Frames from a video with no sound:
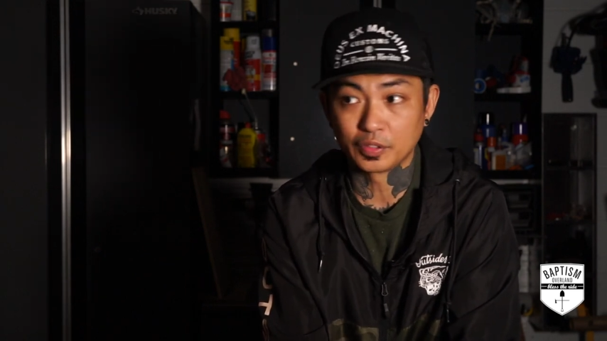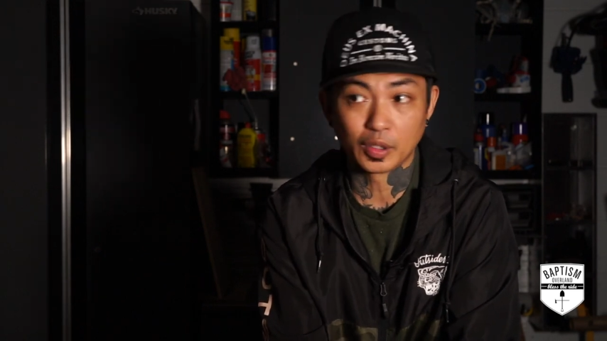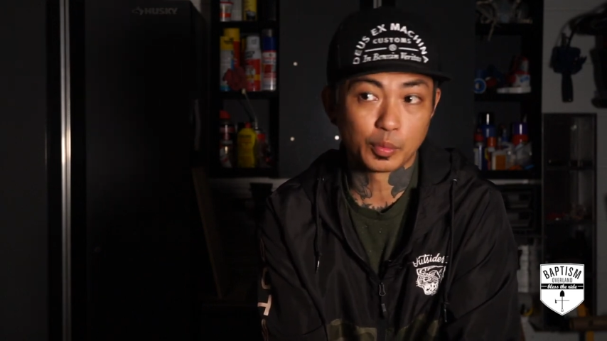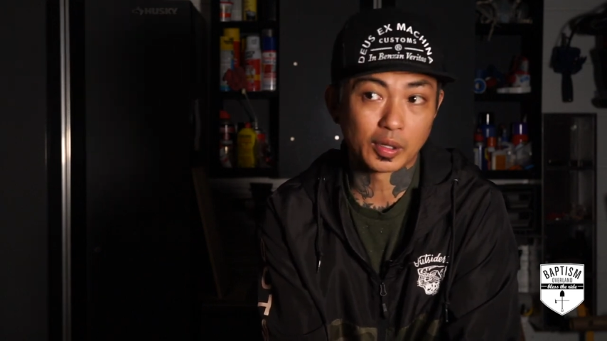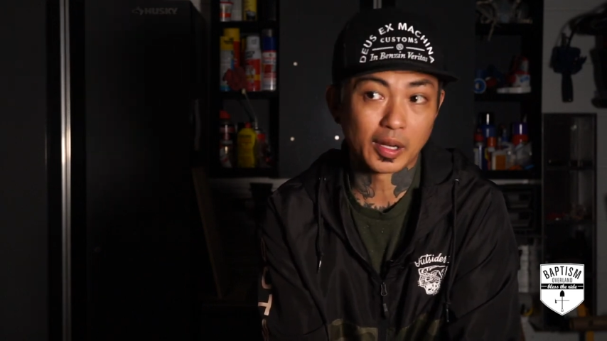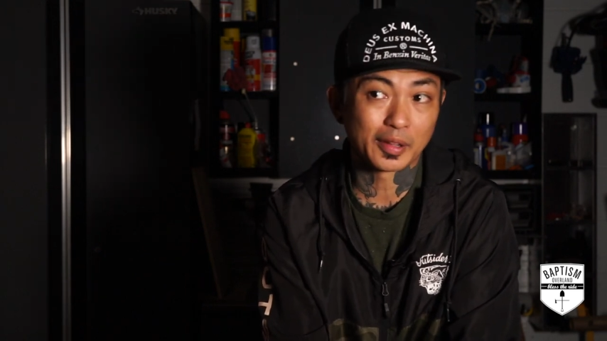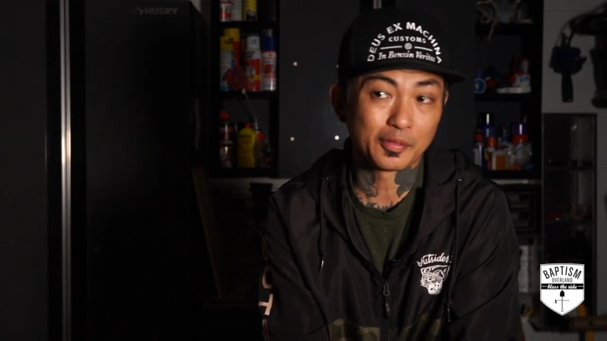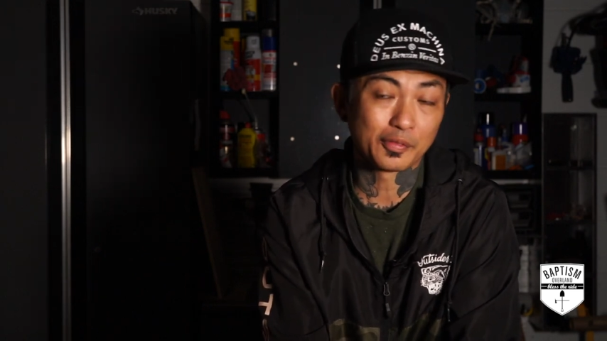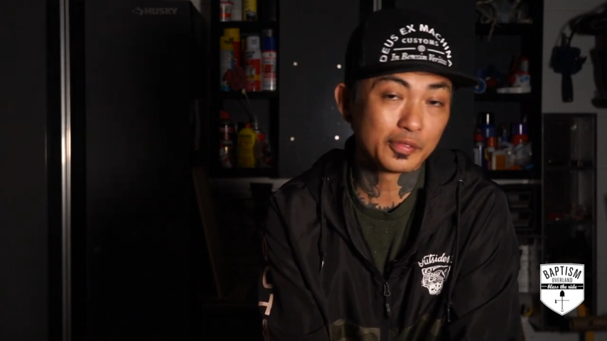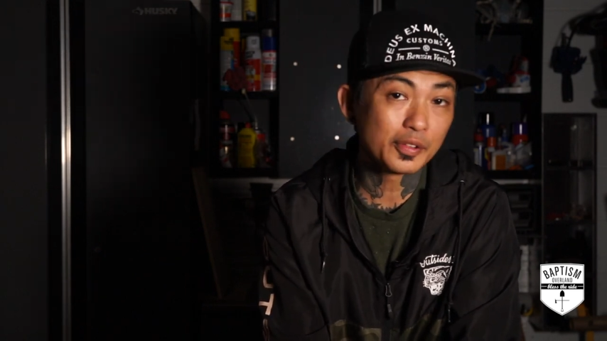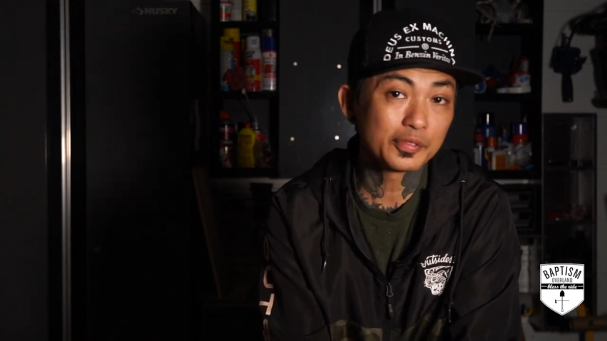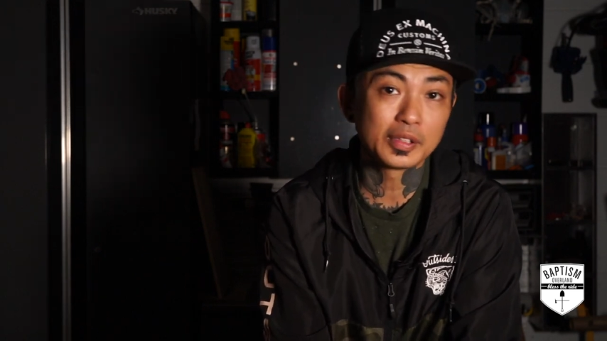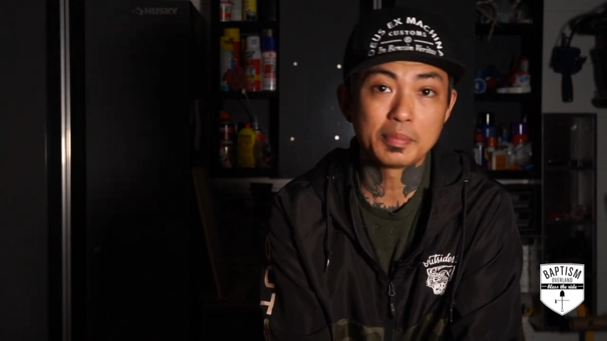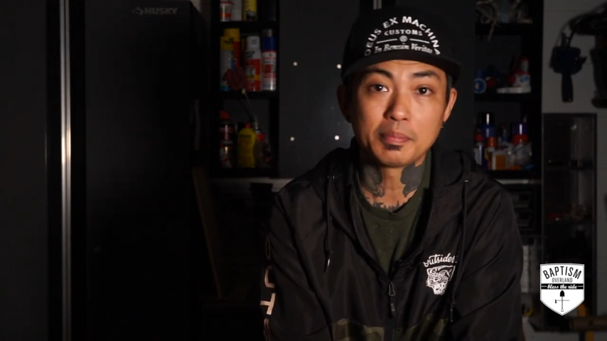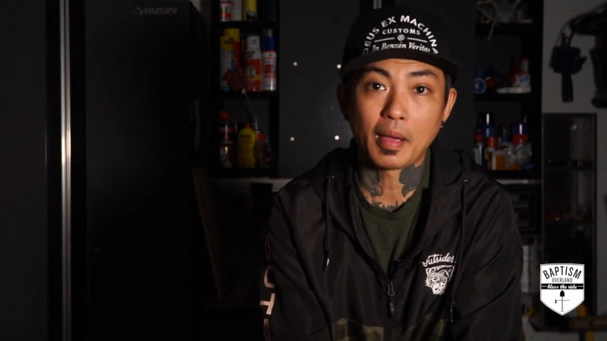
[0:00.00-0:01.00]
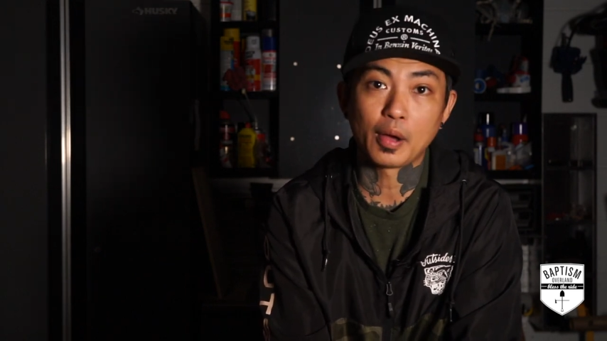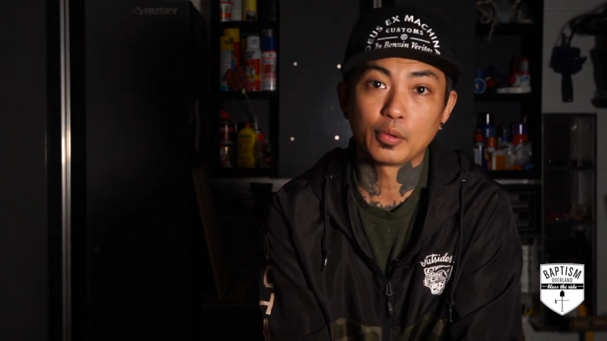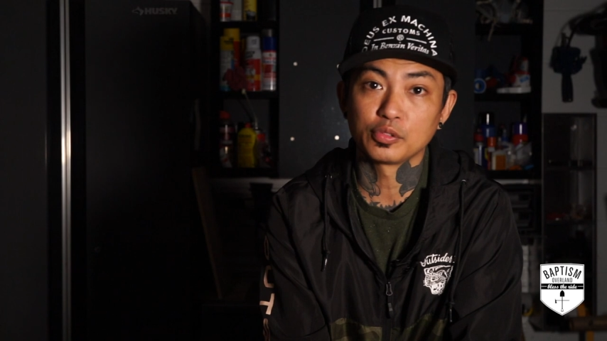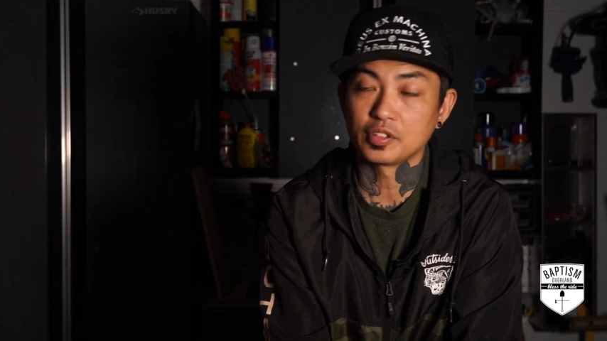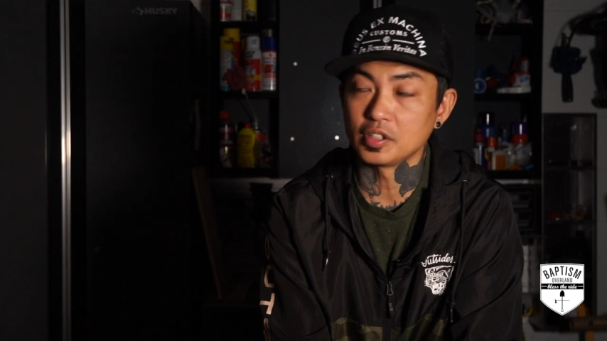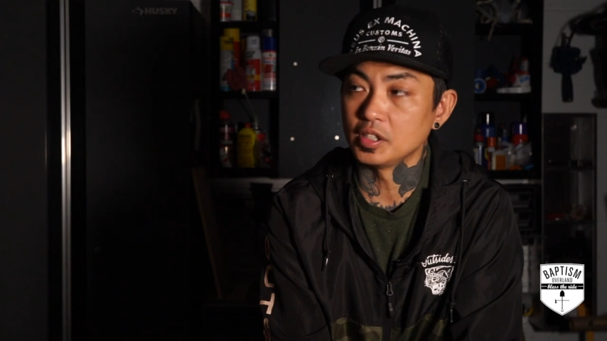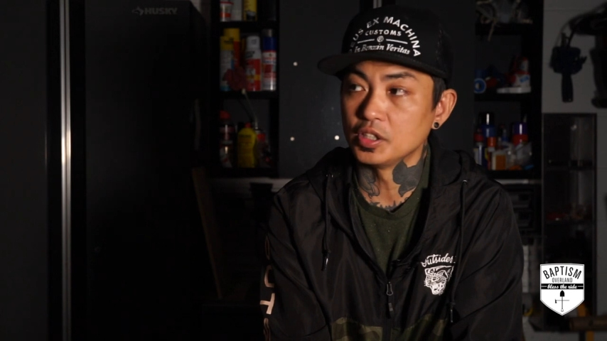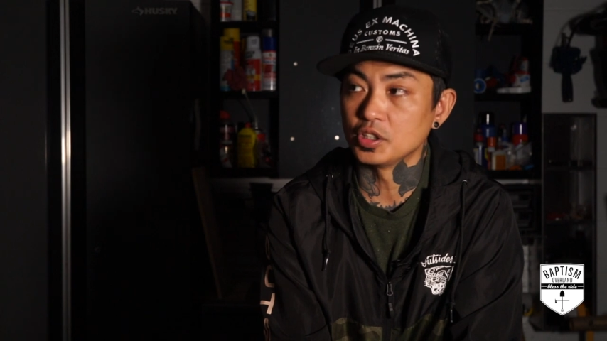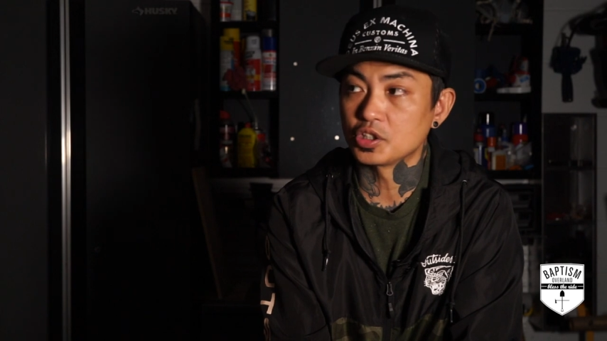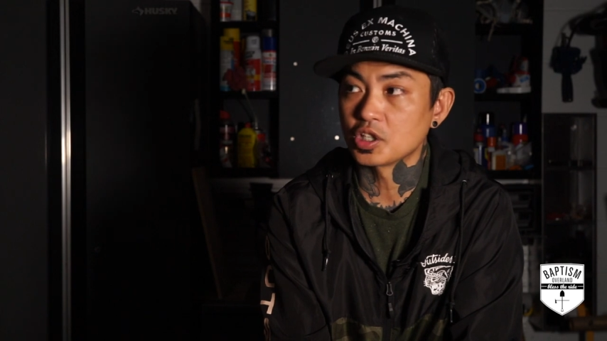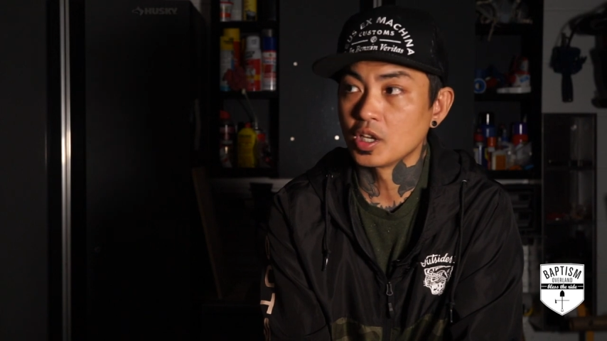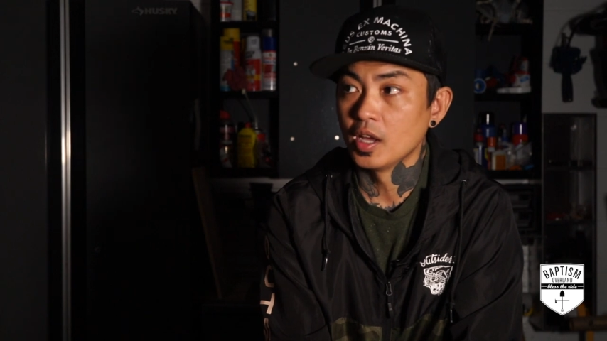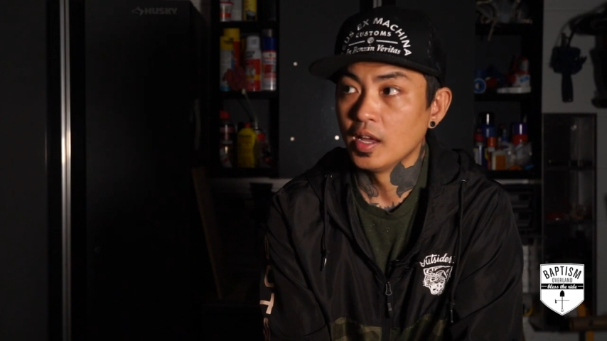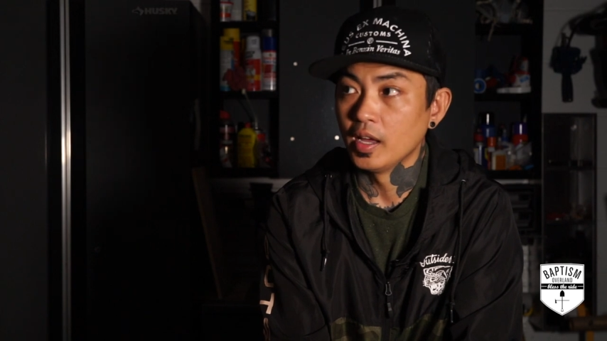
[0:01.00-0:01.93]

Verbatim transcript: They were like 50 pounds each.